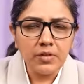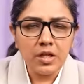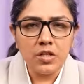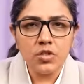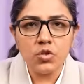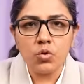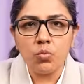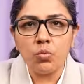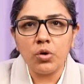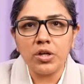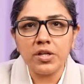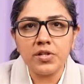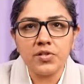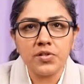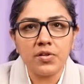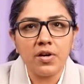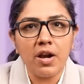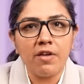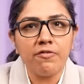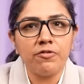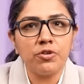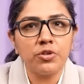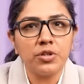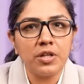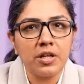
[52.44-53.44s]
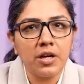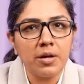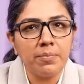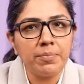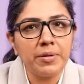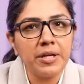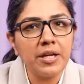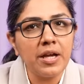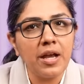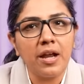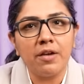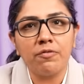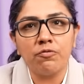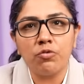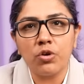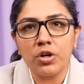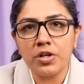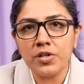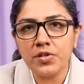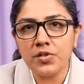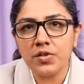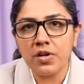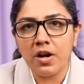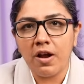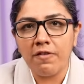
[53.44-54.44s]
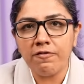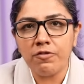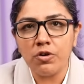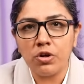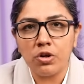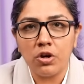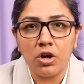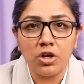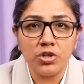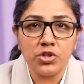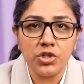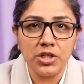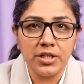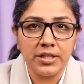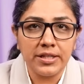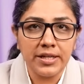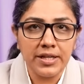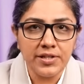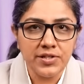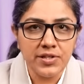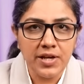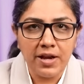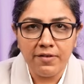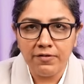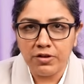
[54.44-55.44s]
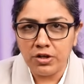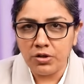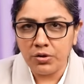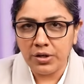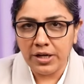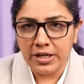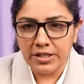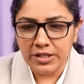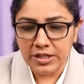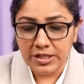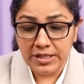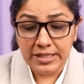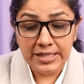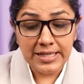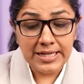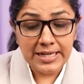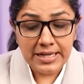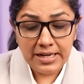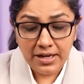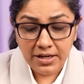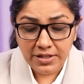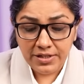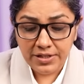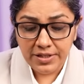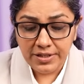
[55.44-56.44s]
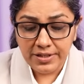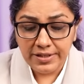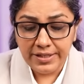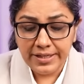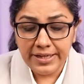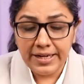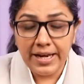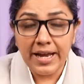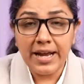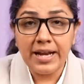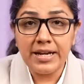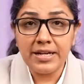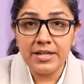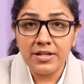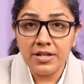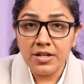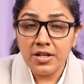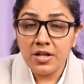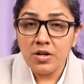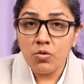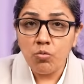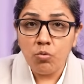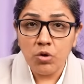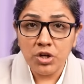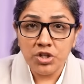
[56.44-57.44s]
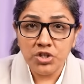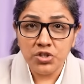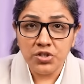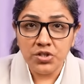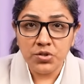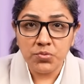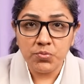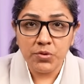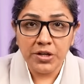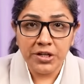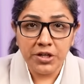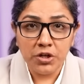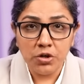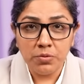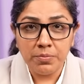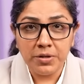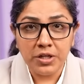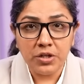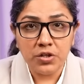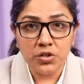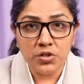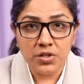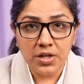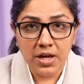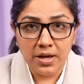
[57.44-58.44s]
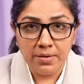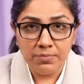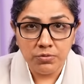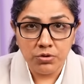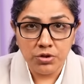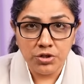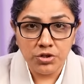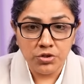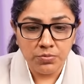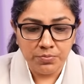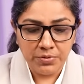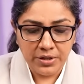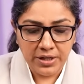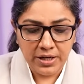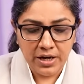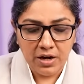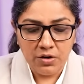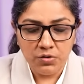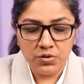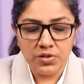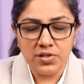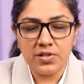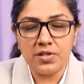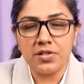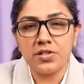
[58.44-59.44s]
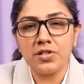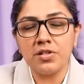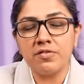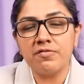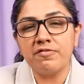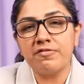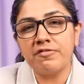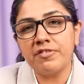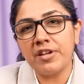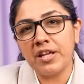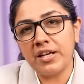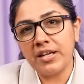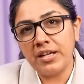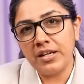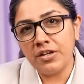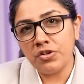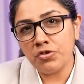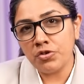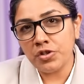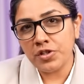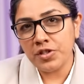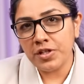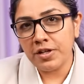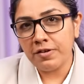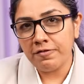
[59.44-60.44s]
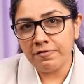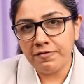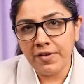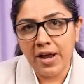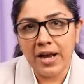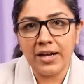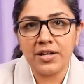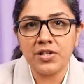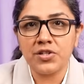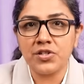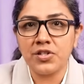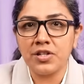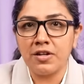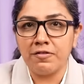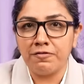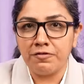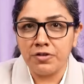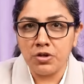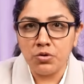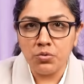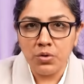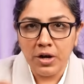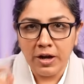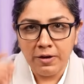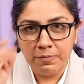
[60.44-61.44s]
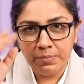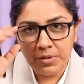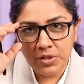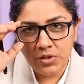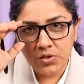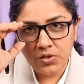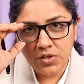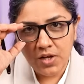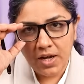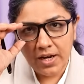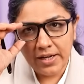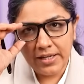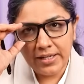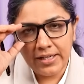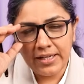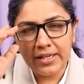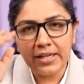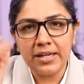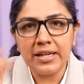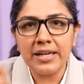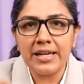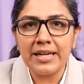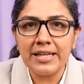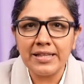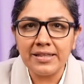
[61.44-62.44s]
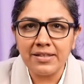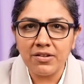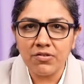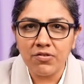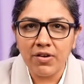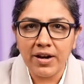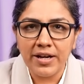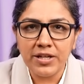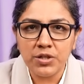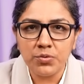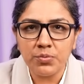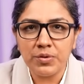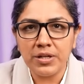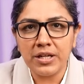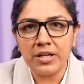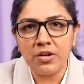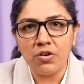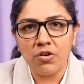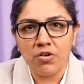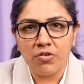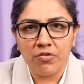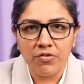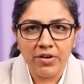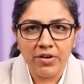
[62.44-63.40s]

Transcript: So what is graphotherapy and what is graphology? Let's have a look at it. Until the end, watch this video because I'm going to bring out certain very interesting facts. If you have been signing in the right way or